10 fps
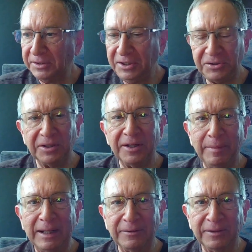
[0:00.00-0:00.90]
teaching on
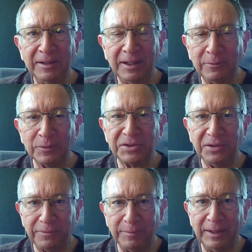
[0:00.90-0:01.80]
the mountain, and then we'll
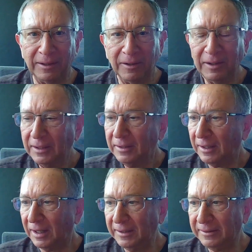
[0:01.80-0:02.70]
see from there.
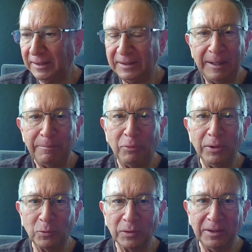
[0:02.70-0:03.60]
I think at that
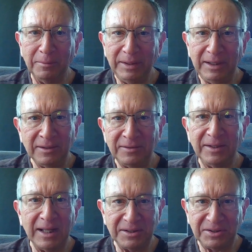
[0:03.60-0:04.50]
point we're going to be
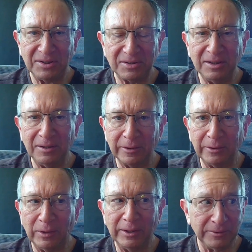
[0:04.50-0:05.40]
into that
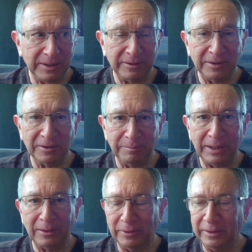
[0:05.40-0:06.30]
60-degree weather down here in
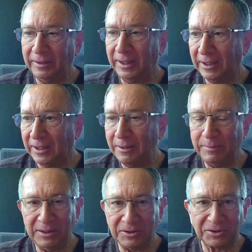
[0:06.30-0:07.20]
Parowan, and I
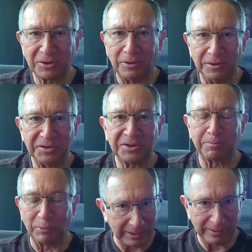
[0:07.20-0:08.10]
may just call it
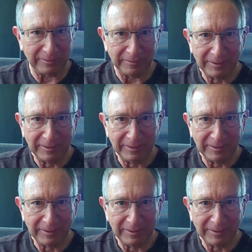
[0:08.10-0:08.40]
spring.